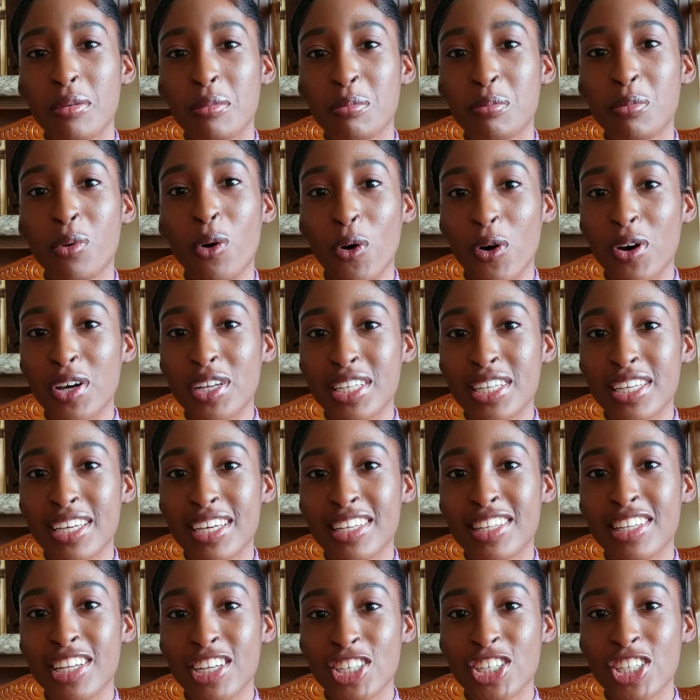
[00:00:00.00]
born
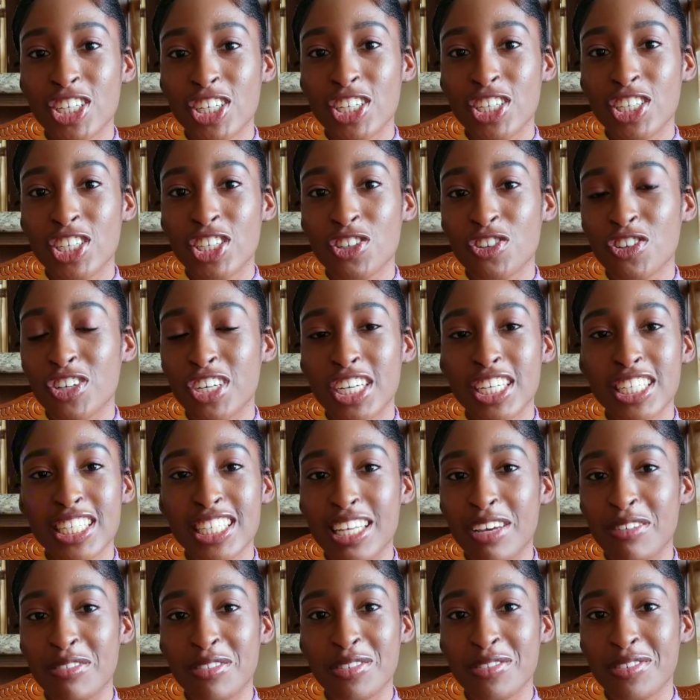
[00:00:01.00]
in the church,
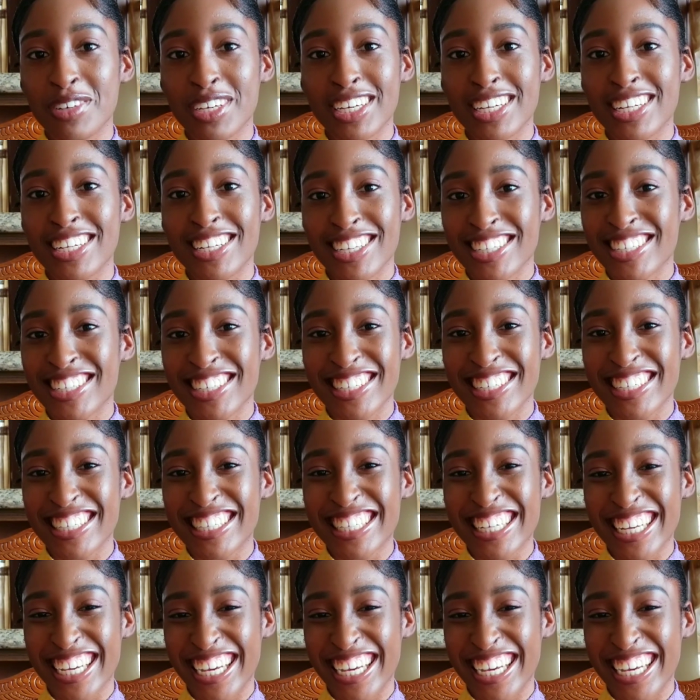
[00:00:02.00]
raised everything in the church,